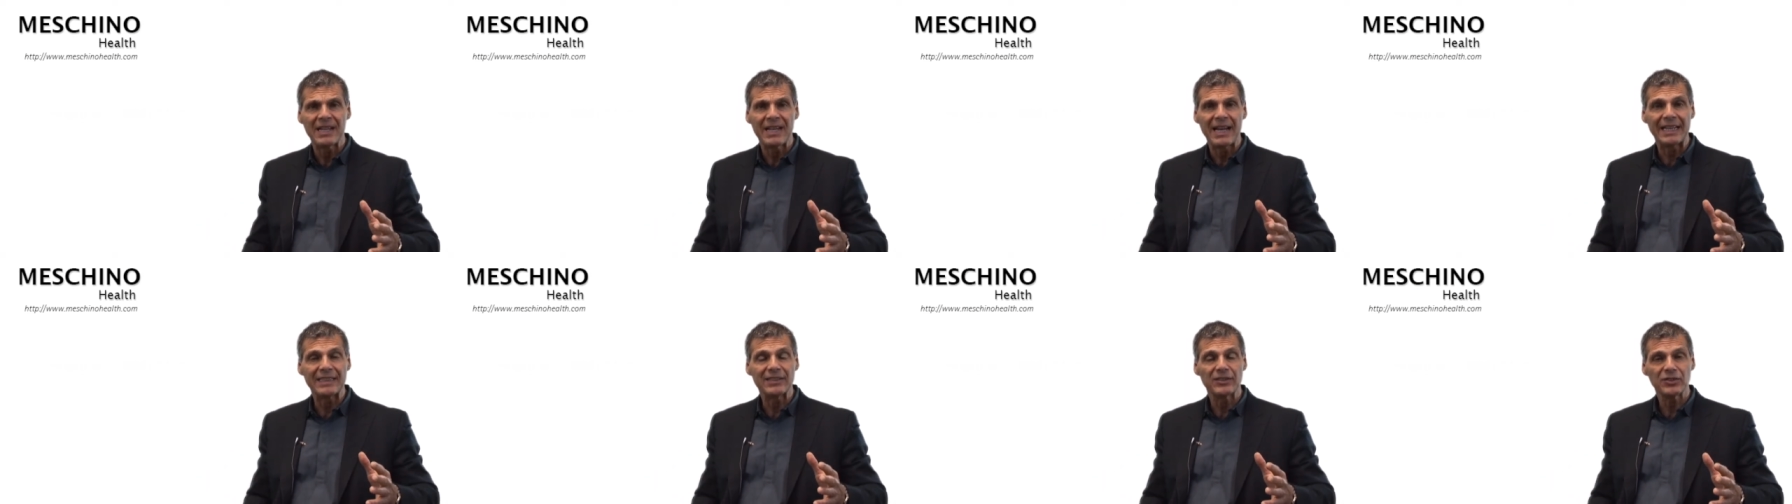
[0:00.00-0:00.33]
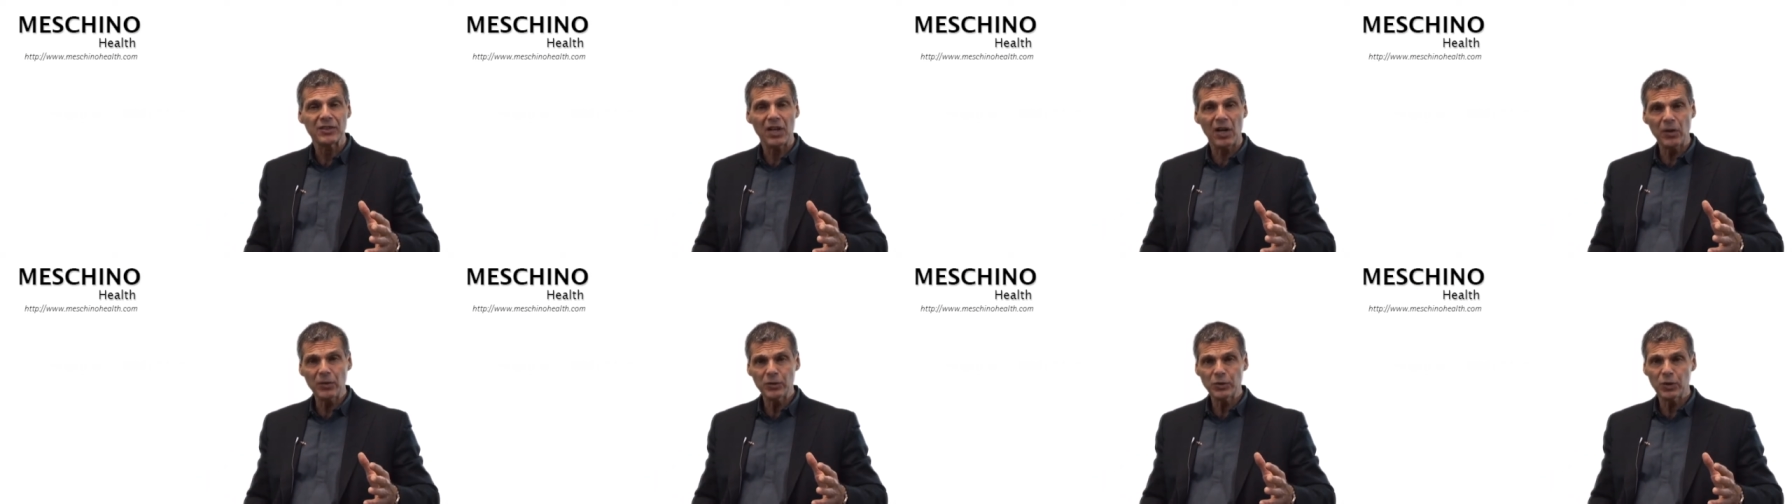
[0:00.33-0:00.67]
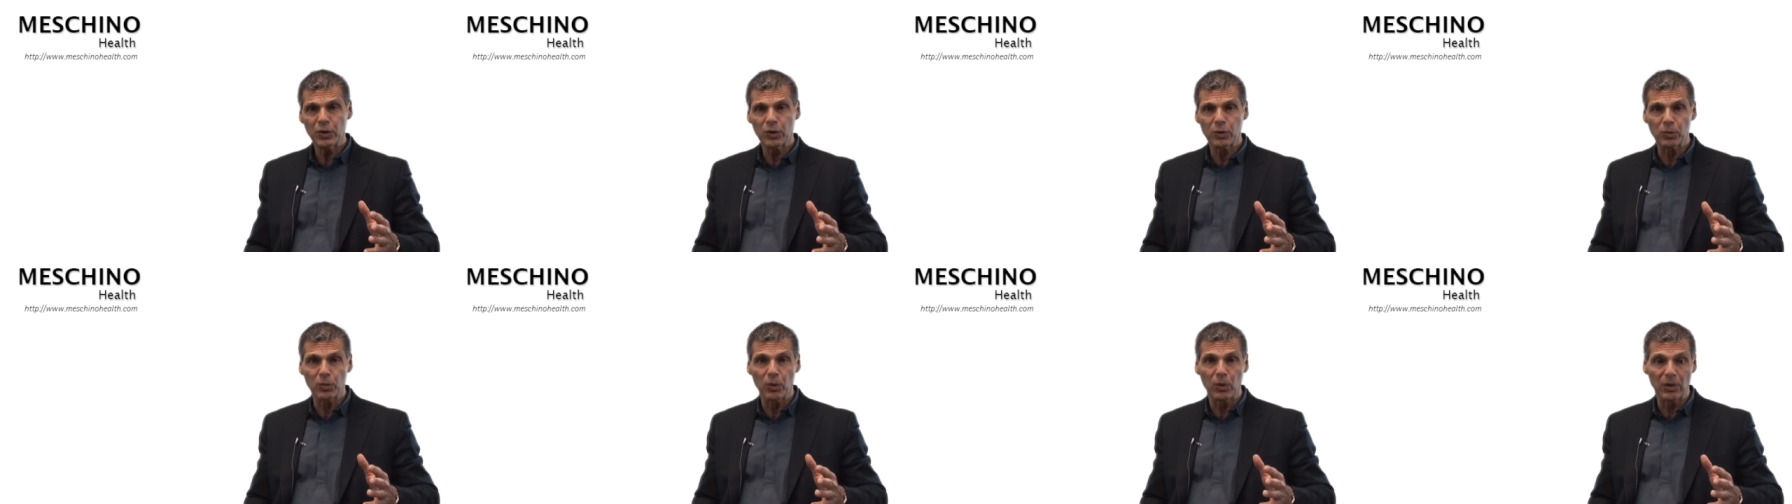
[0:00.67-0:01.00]
And there's
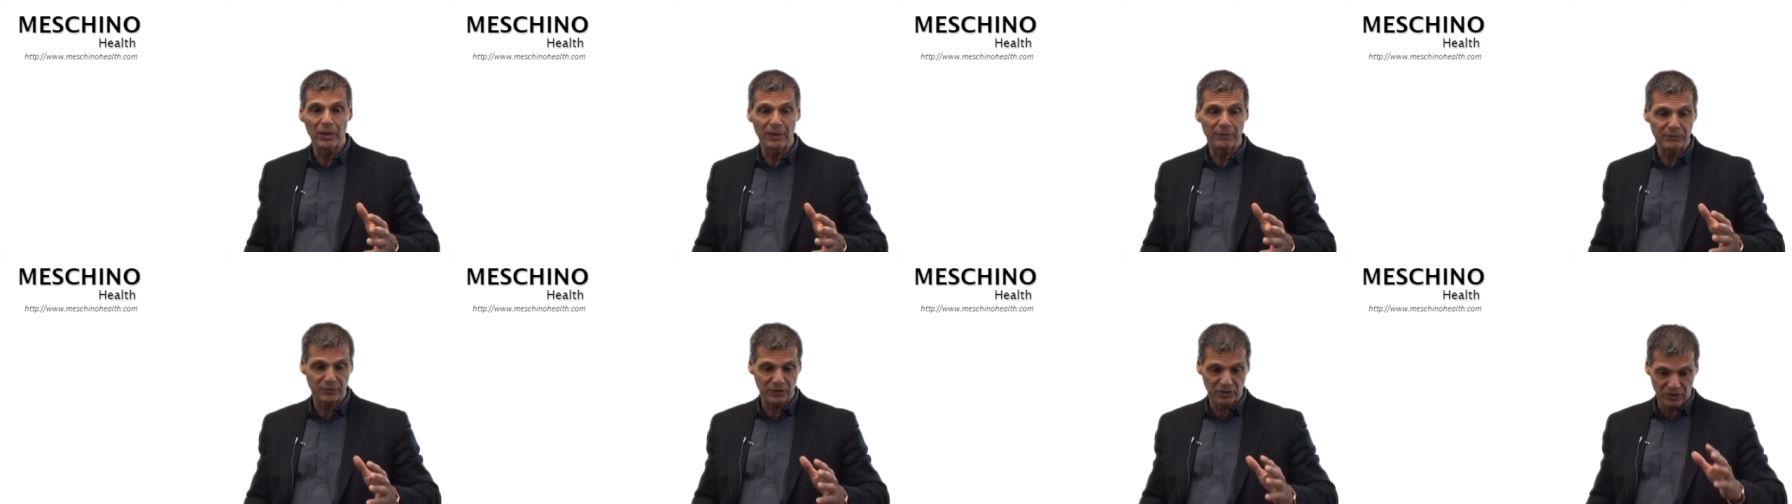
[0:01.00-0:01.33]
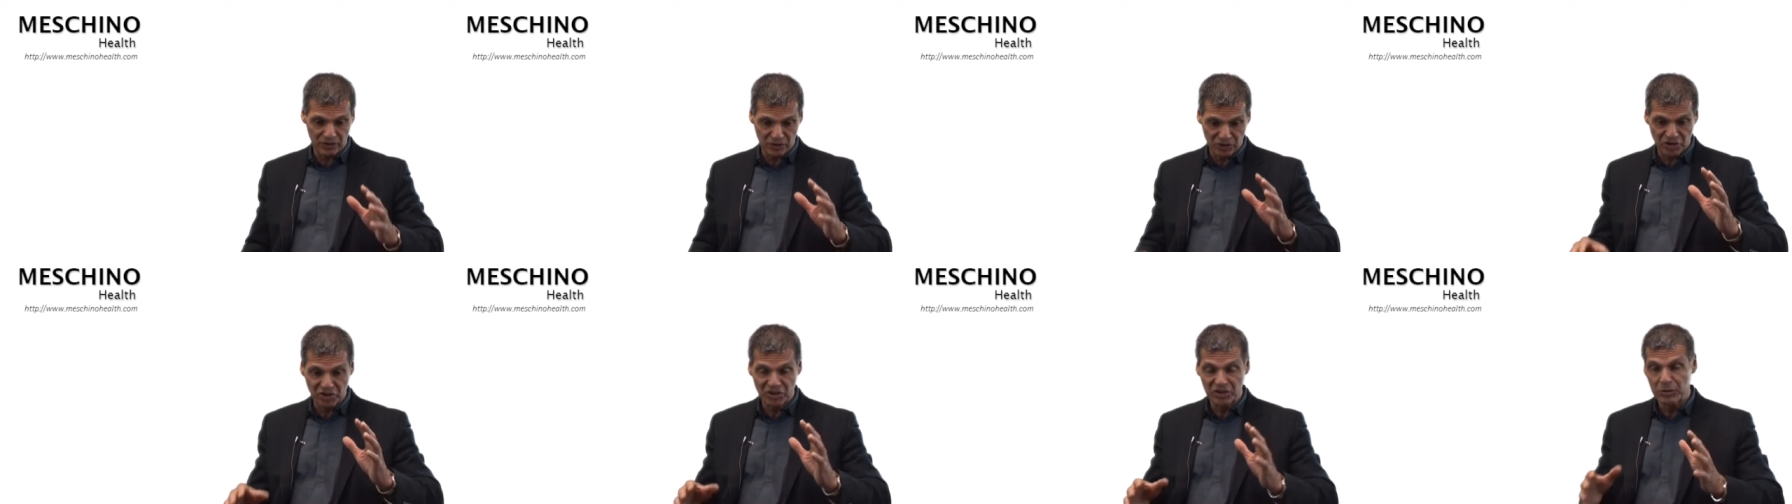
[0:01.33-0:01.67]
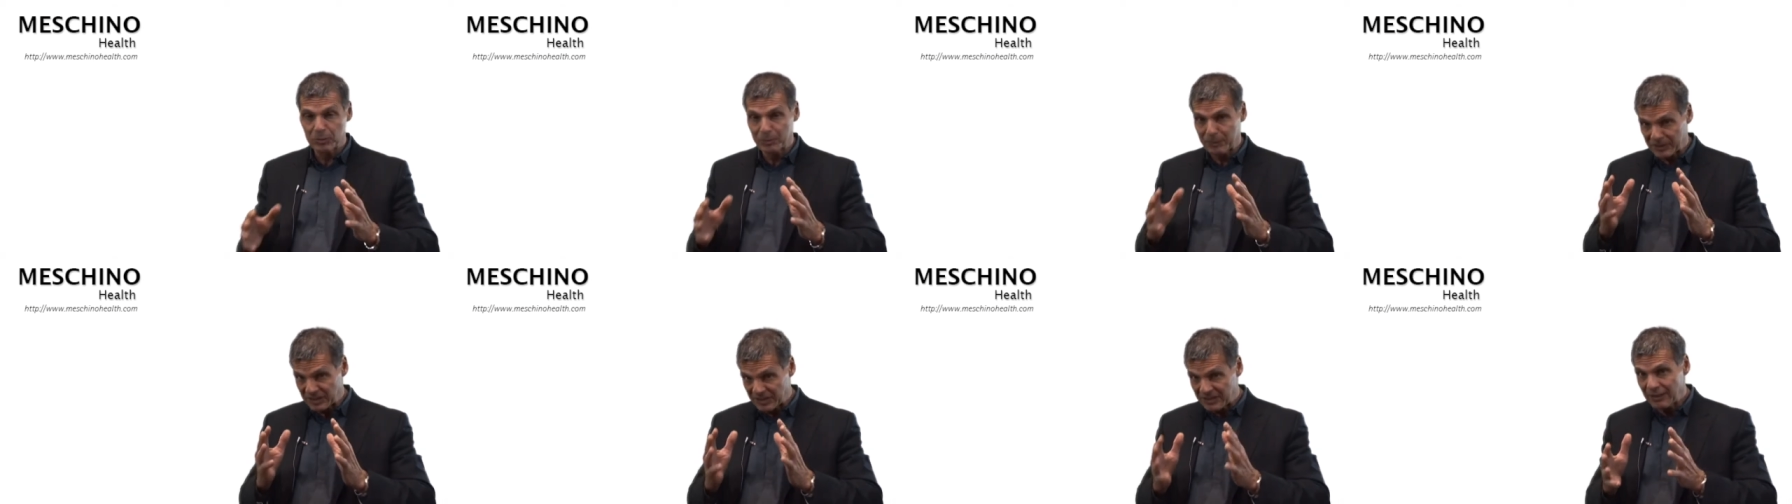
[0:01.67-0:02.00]
also a role of
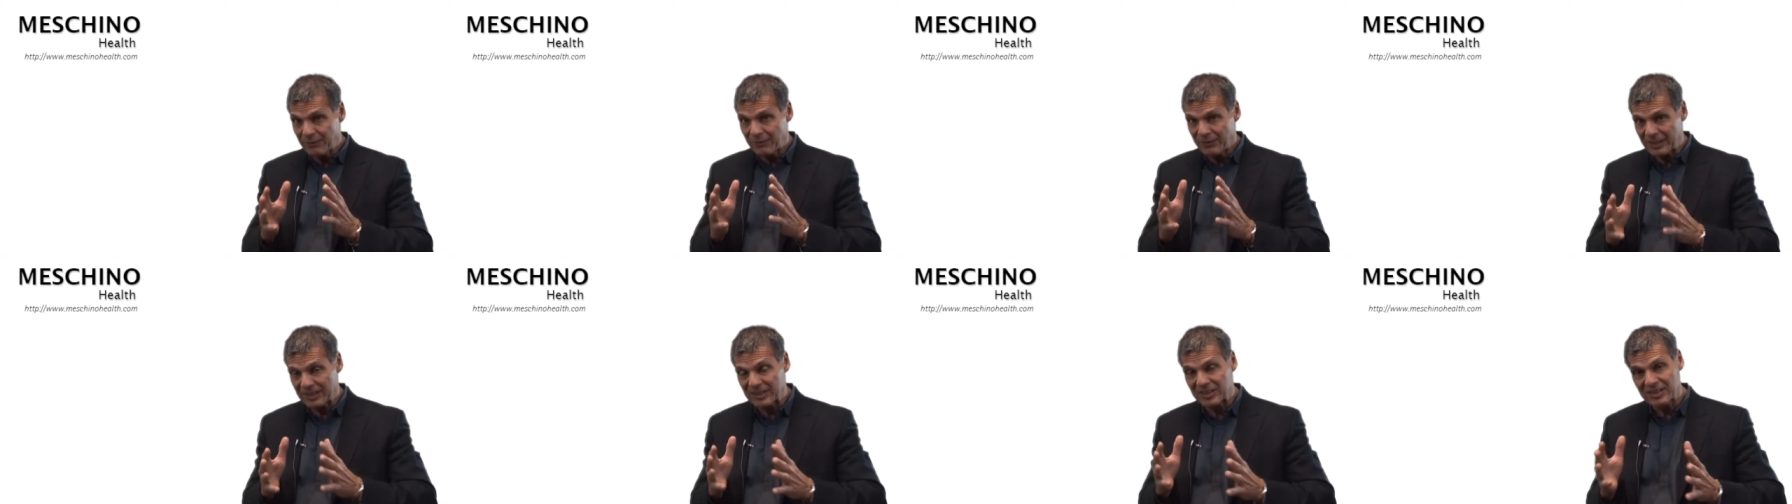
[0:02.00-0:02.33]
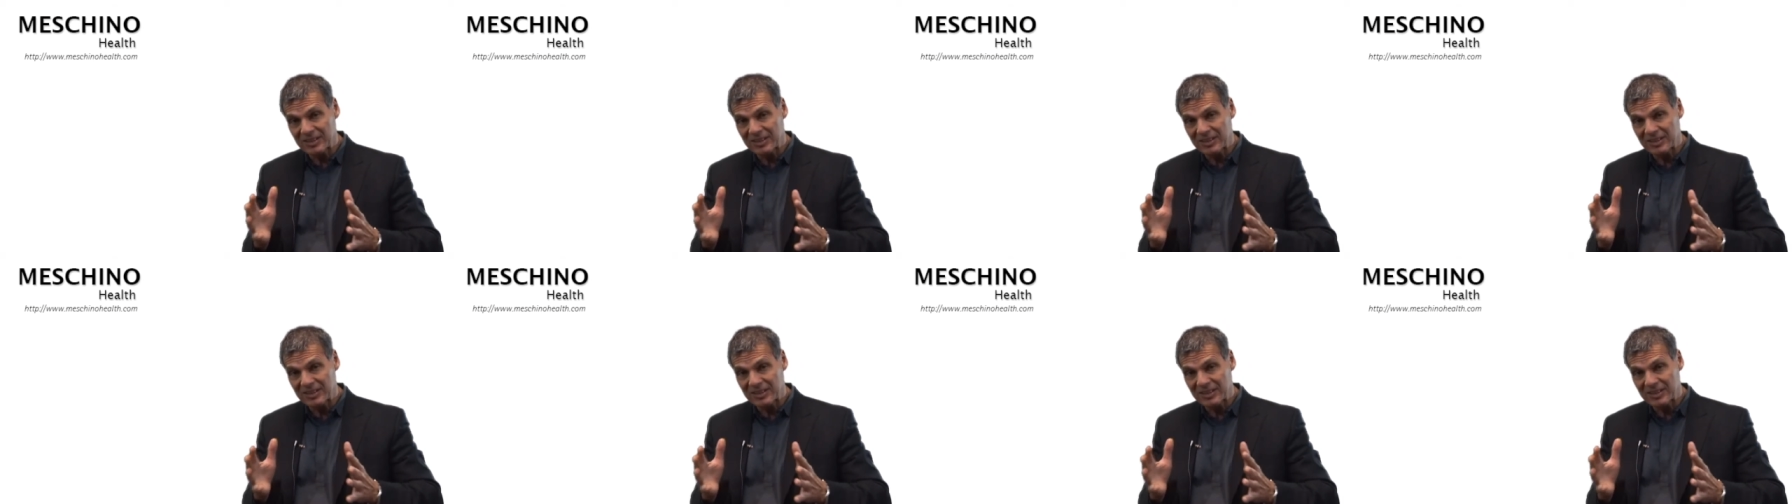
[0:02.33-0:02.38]
specific